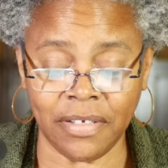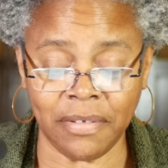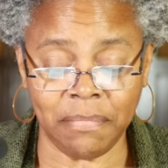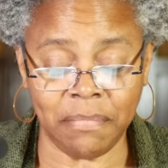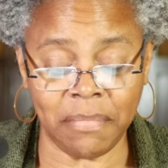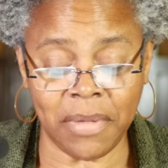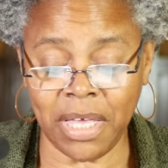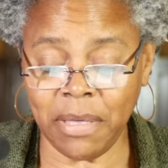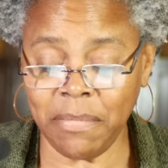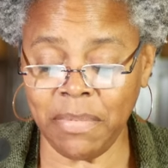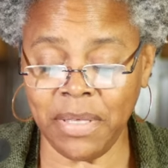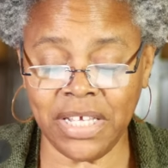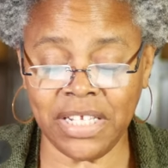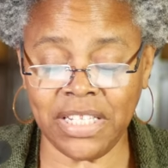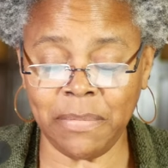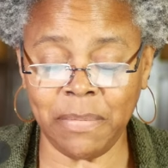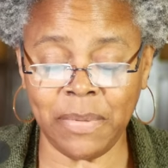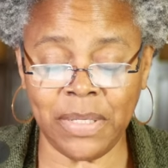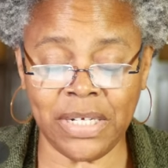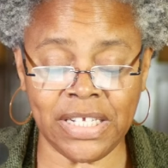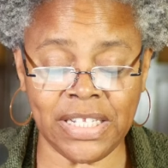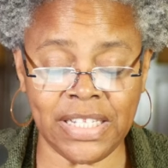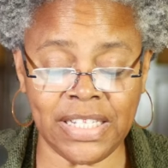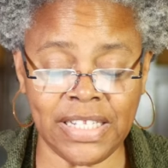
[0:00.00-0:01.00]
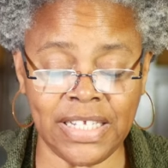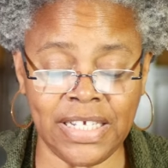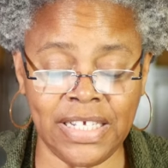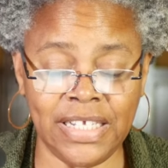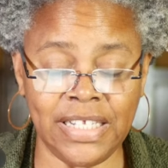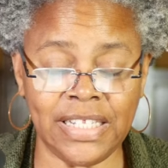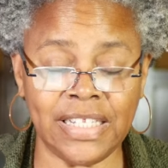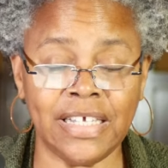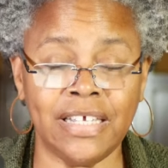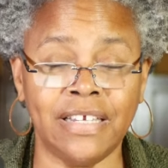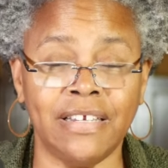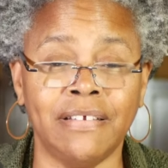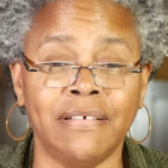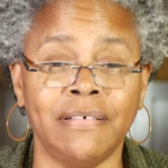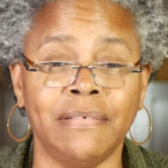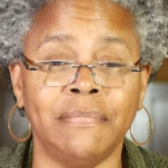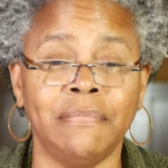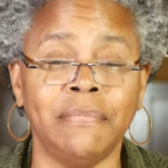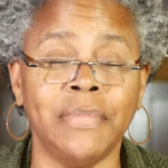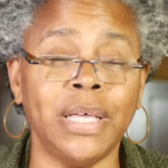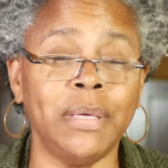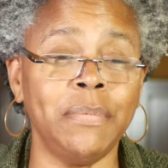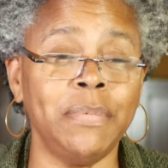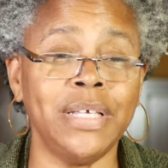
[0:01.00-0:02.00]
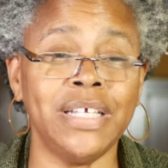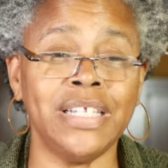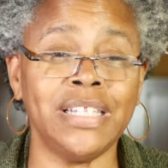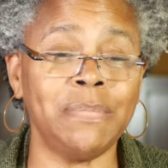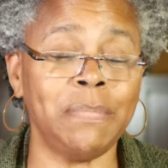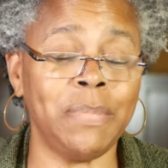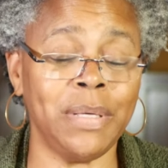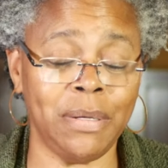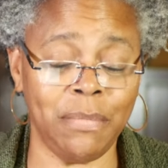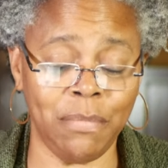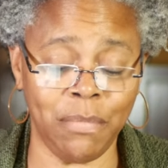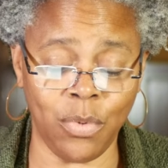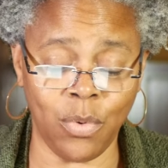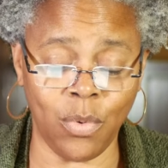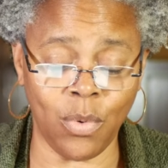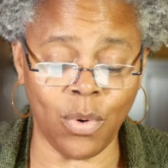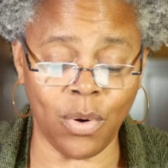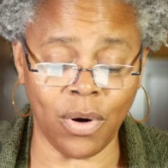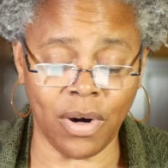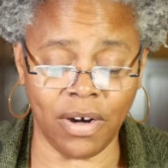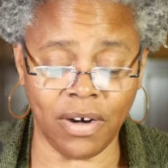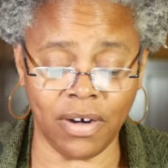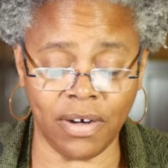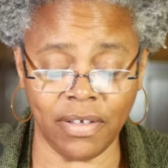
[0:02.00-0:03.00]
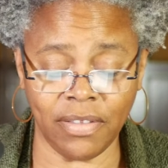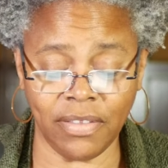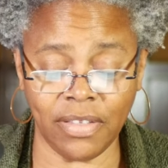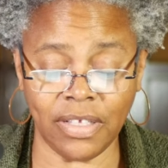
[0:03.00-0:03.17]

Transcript: Maybe it's been a season. Maybe it's been more